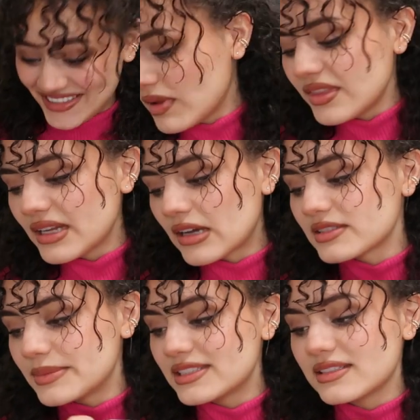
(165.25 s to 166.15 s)
One thing I
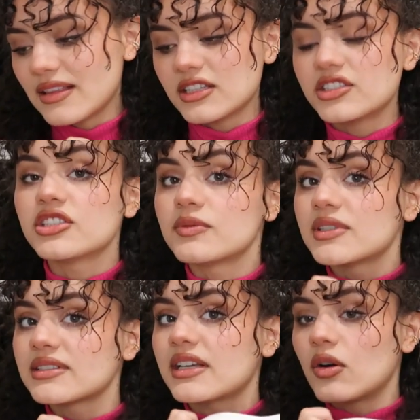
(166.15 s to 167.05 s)
was missing last year
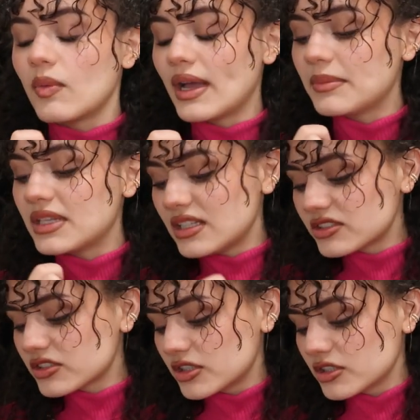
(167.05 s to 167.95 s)
was like a white mini
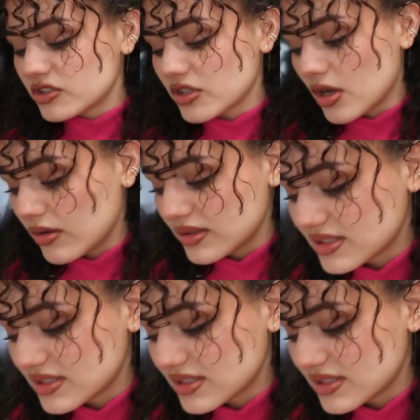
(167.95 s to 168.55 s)
skirt, so